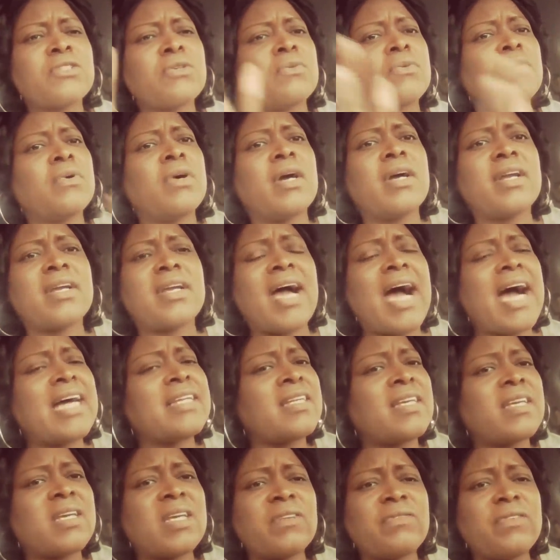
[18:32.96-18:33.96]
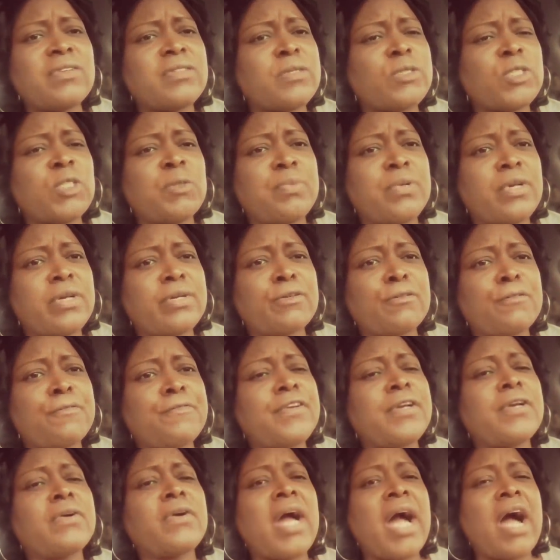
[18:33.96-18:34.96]
So God didn't give us a spirit of
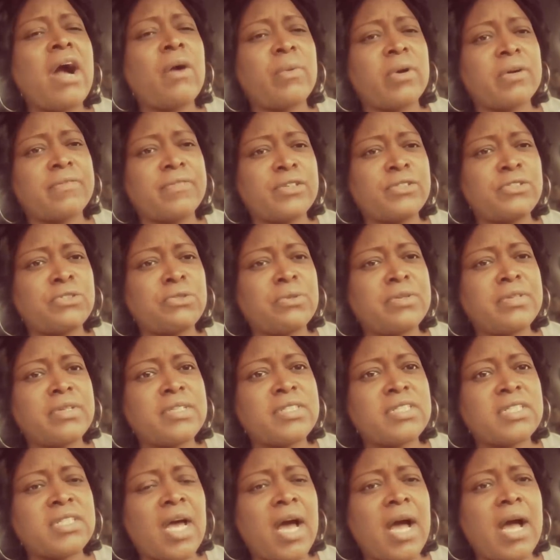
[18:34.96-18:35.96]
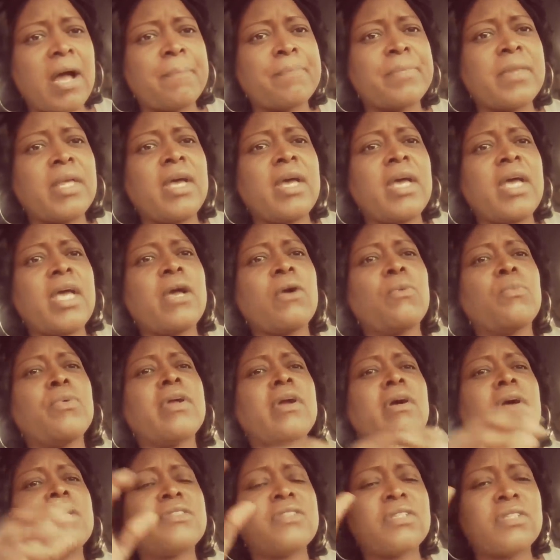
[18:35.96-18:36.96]
fear, however, during this time. And
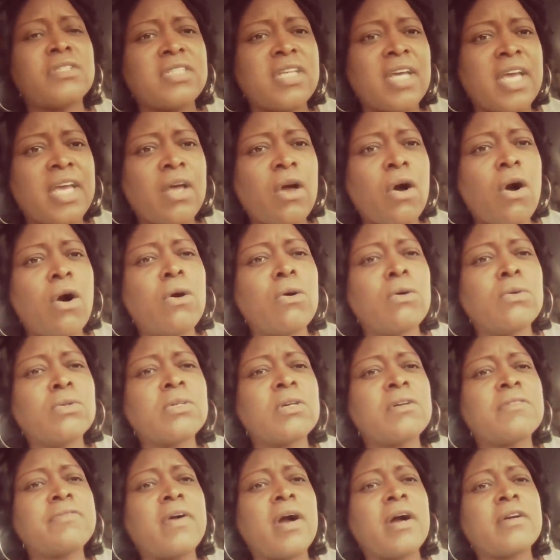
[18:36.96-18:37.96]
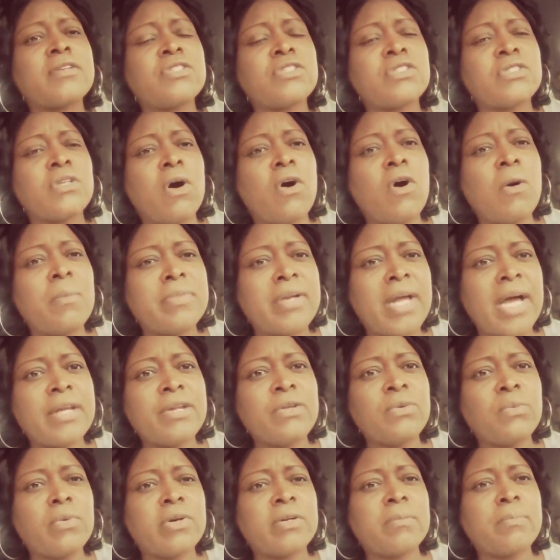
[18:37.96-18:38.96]
we are to take hold of our Psalm
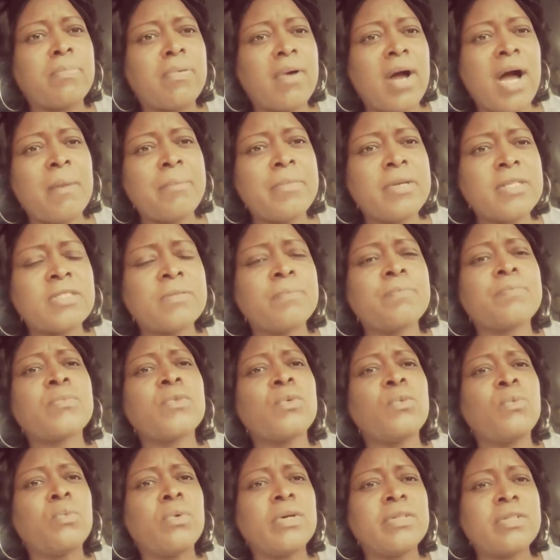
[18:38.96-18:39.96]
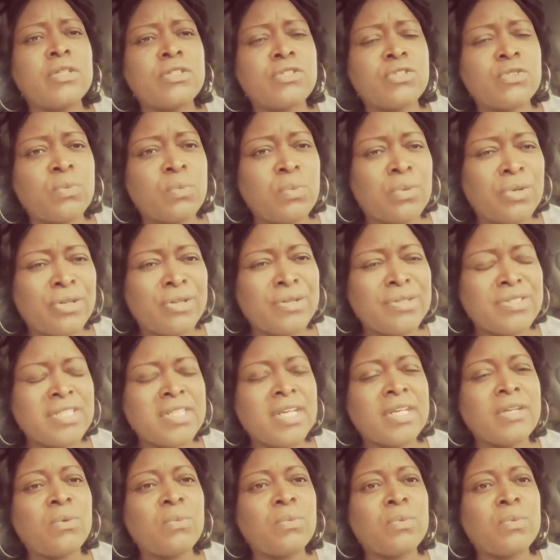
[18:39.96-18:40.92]
91 promise. What does the word say?